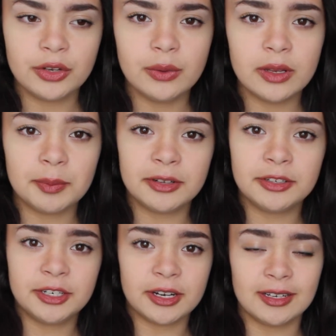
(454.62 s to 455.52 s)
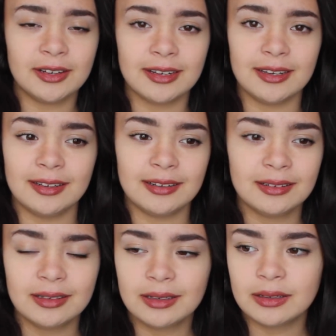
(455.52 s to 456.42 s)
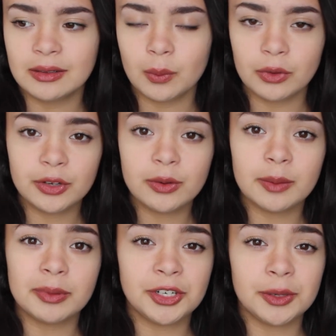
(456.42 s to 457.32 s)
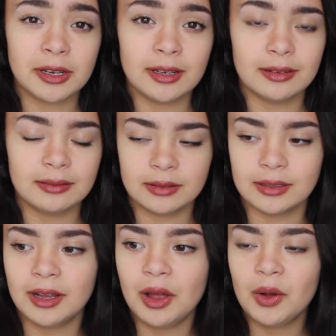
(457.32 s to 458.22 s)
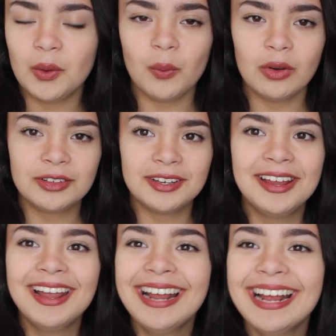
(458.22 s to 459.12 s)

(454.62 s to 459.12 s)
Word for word: do you dip a chicken nugget in? What do you dip a chicken? What do you...